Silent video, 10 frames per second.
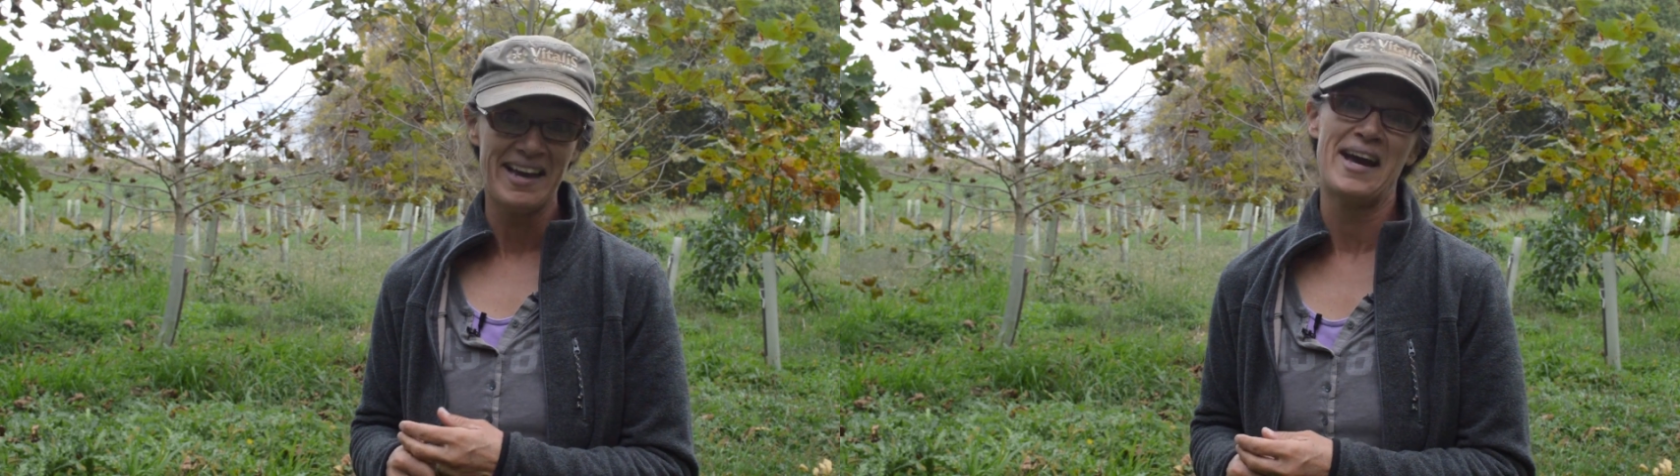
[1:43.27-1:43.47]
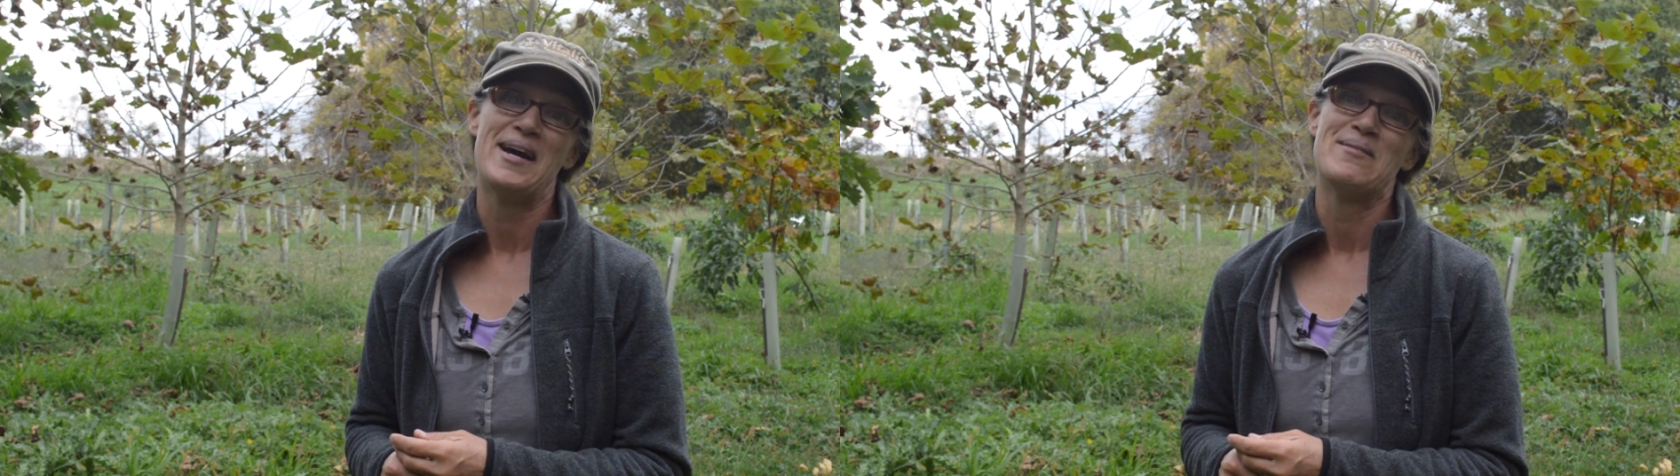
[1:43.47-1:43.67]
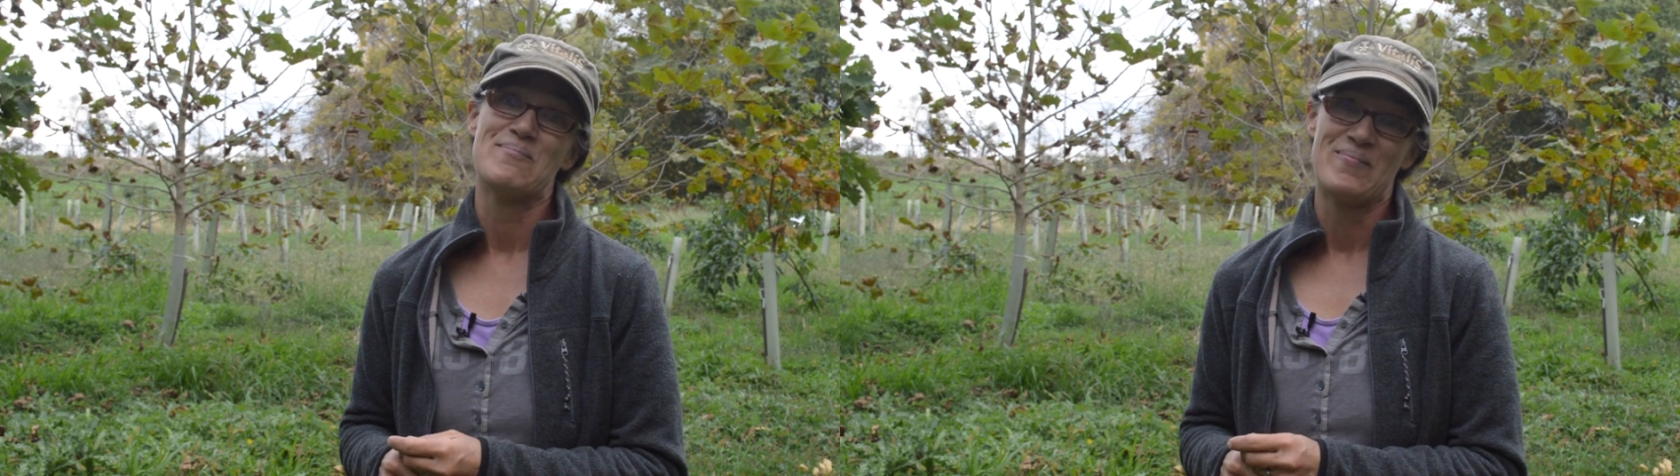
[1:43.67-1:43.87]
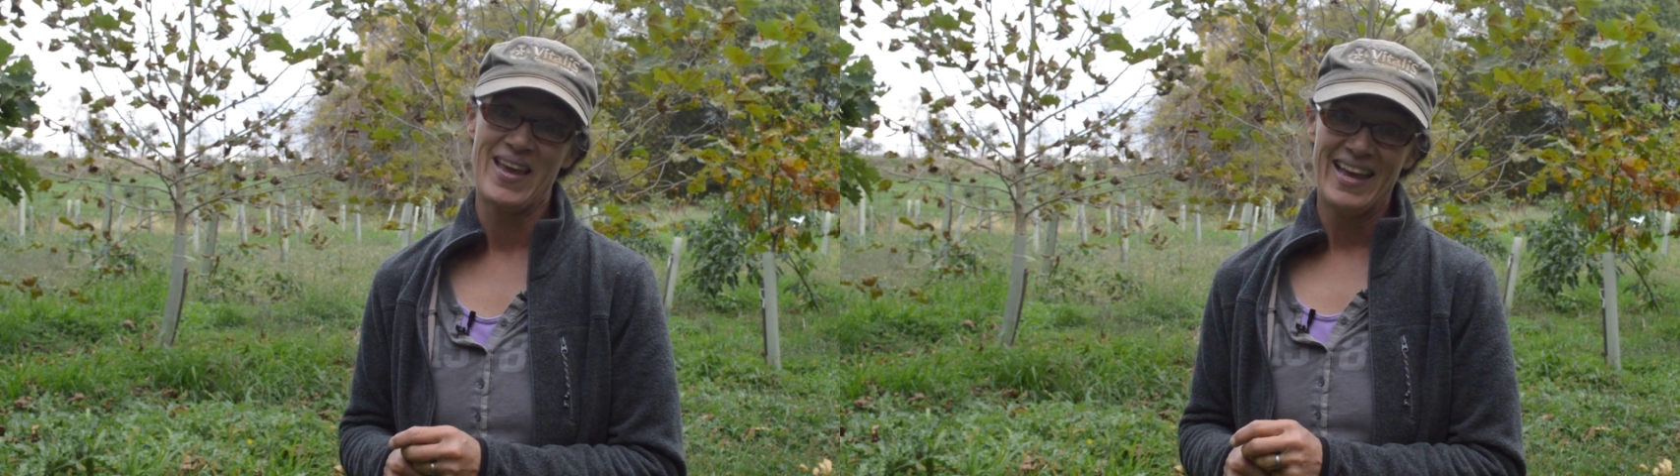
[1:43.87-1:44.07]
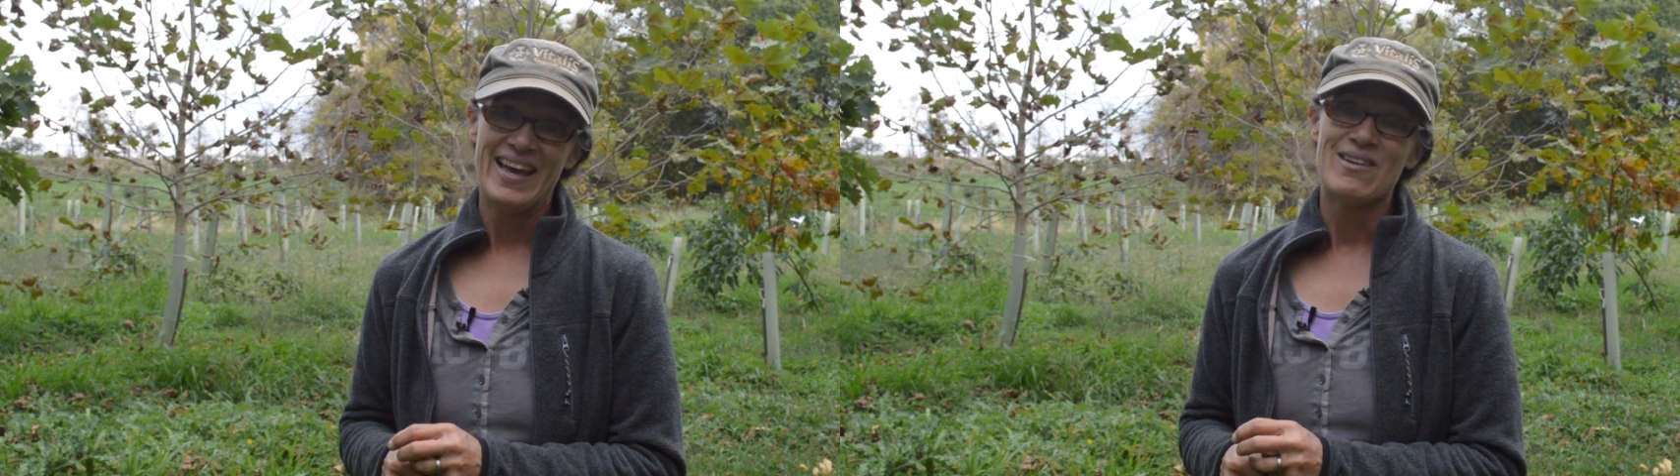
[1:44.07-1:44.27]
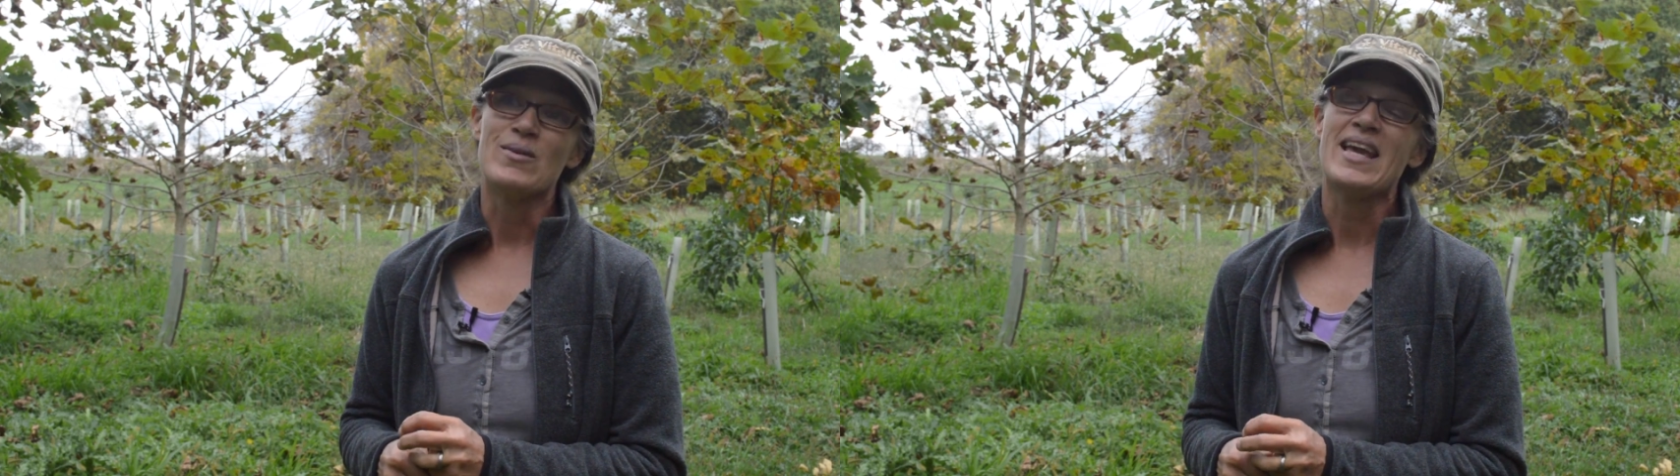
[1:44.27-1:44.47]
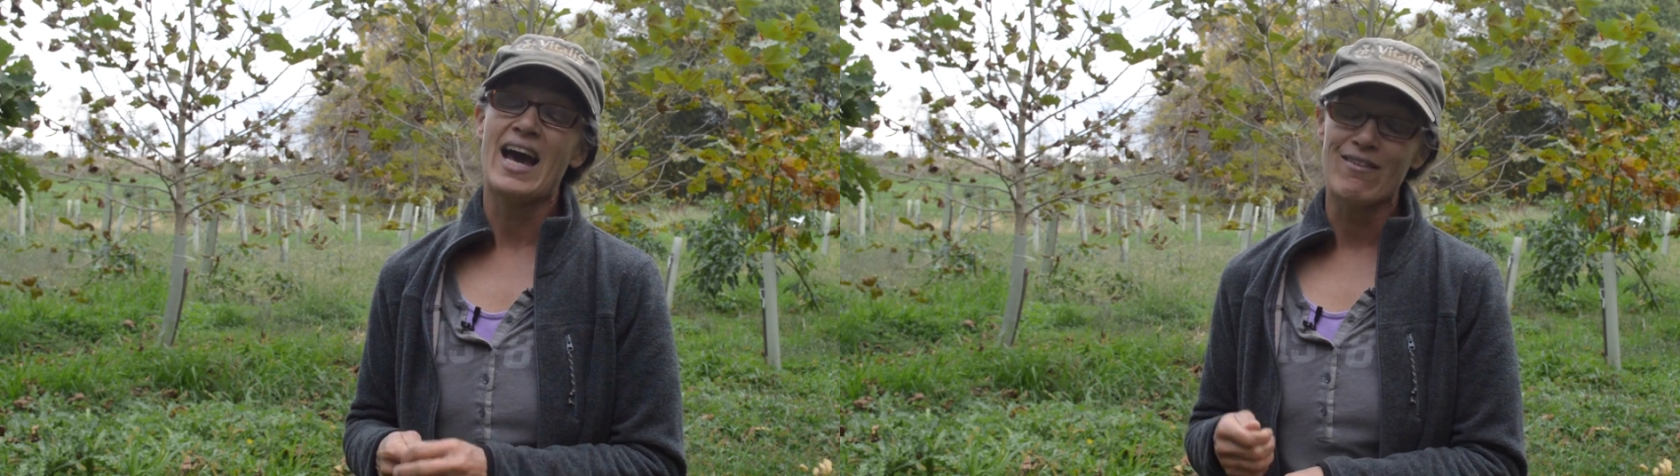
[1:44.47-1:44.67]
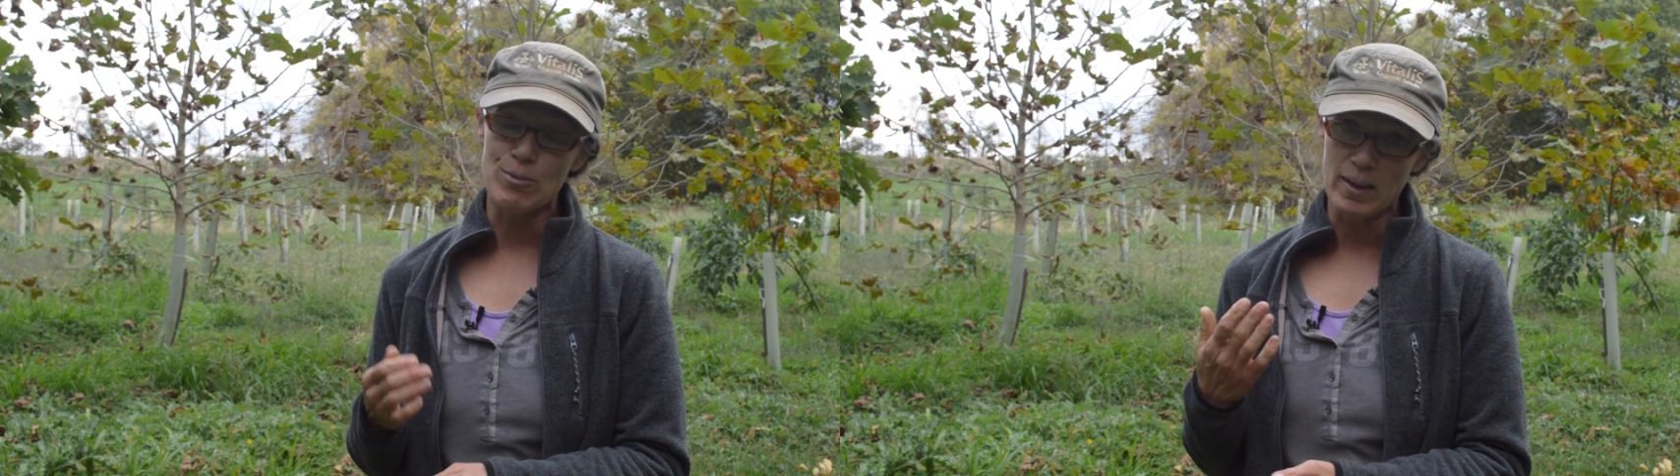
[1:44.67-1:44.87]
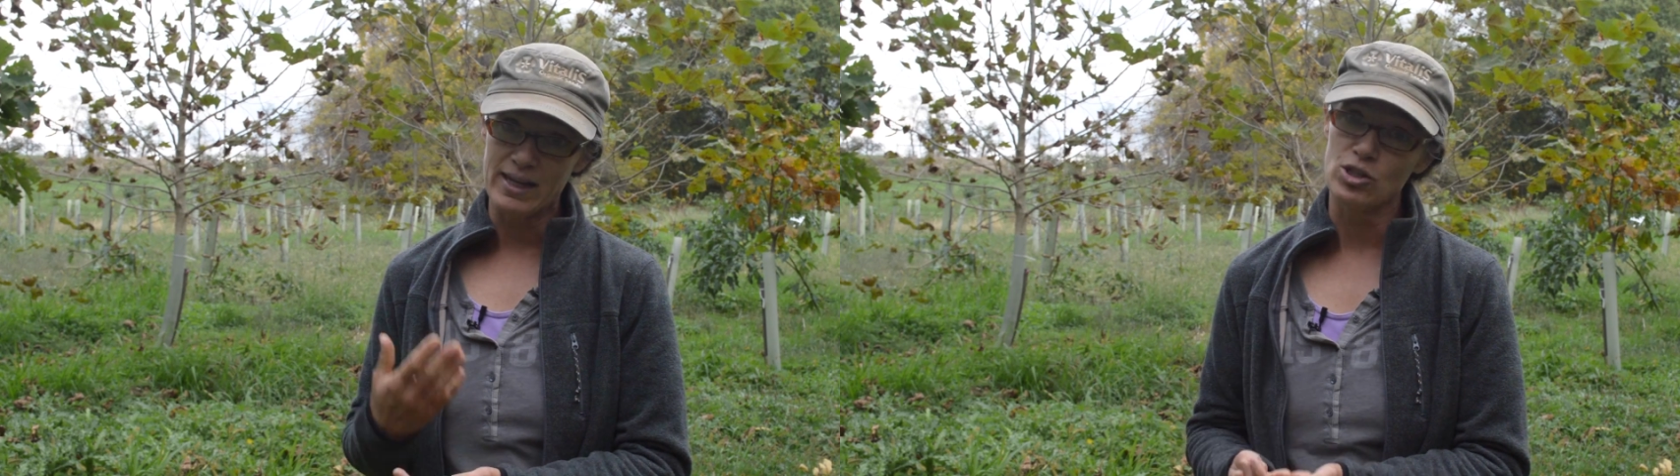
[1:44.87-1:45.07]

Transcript: Um, we have applied